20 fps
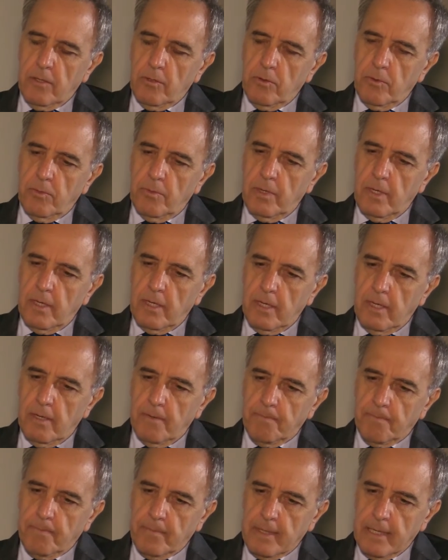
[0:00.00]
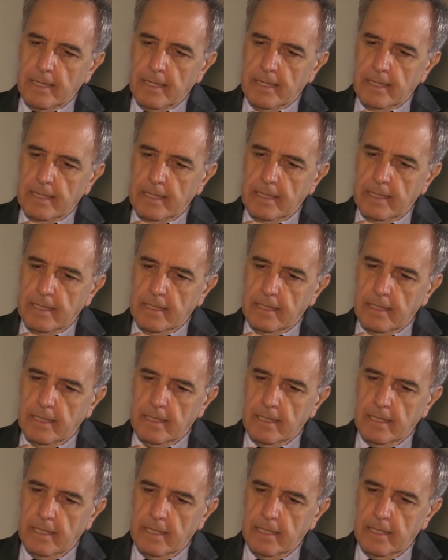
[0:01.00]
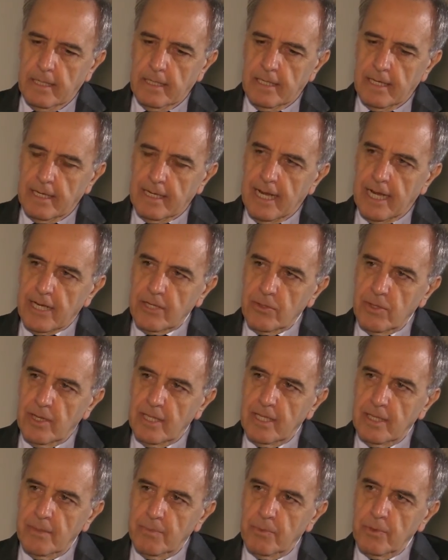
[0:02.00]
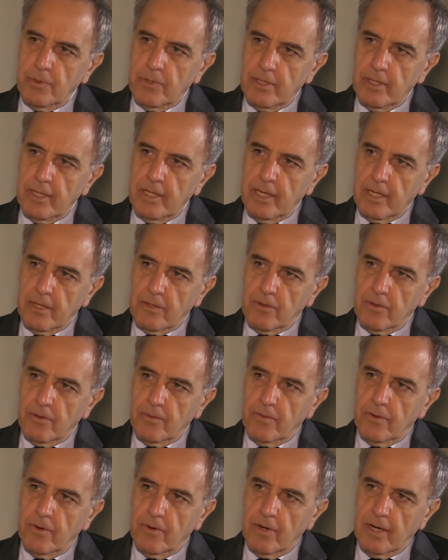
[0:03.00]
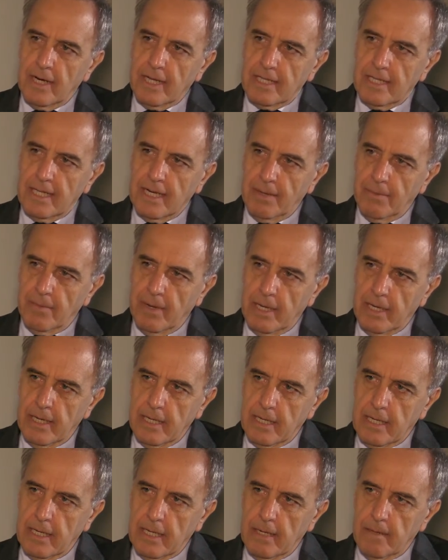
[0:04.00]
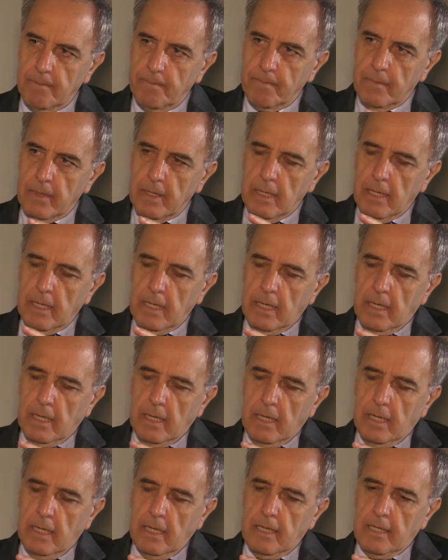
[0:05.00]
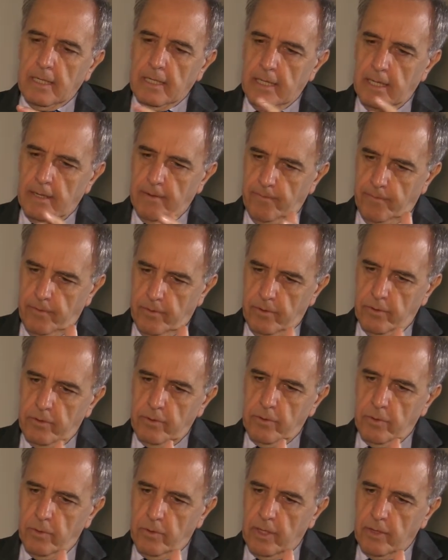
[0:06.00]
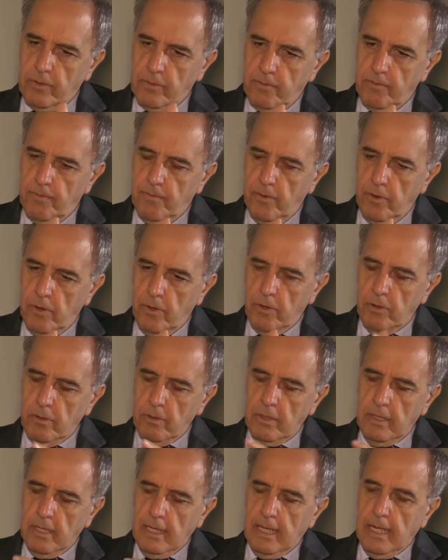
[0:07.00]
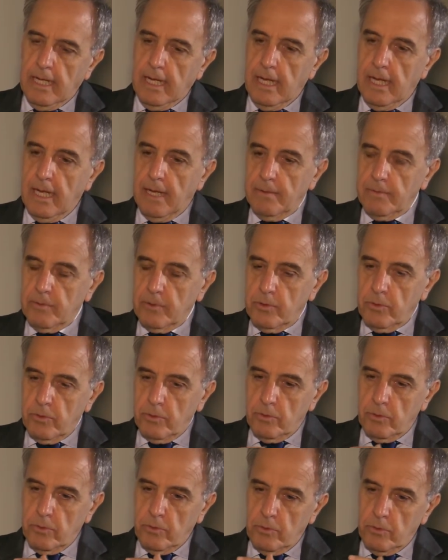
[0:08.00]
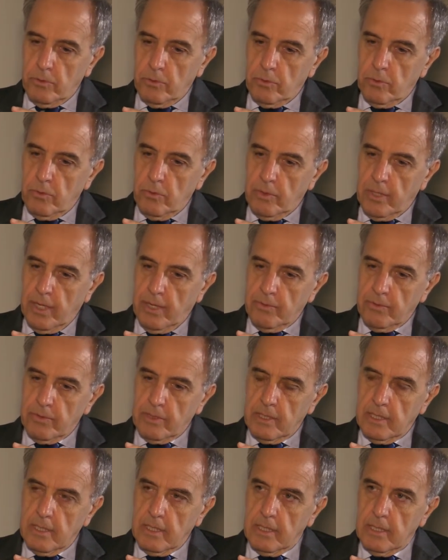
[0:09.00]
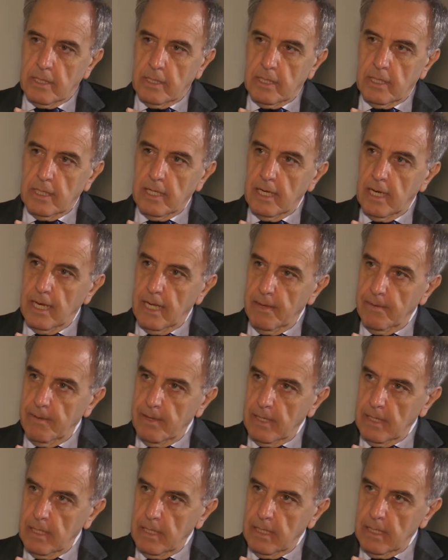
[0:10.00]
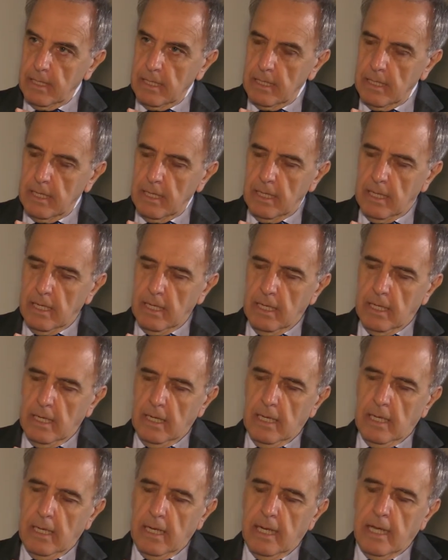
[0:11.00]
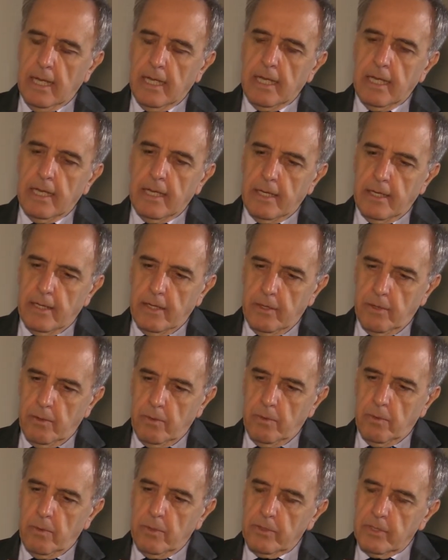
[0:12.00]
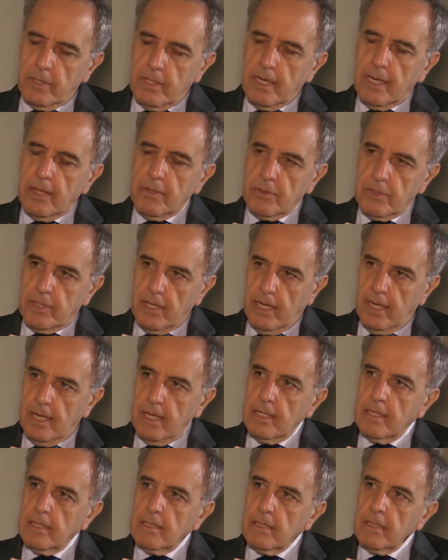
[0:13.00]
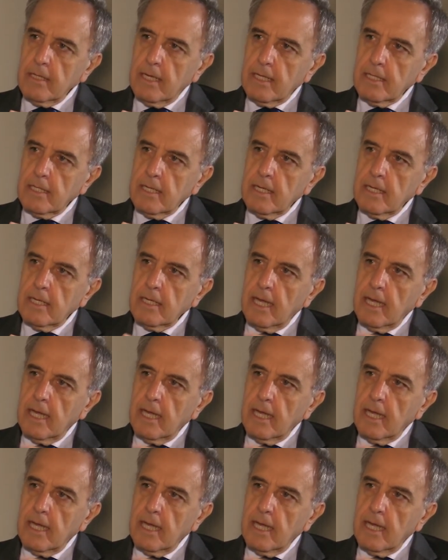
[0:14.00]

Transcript: to be the international deputy director for Latin America. And then from 2004 up to 2011, I was in Lausanne as an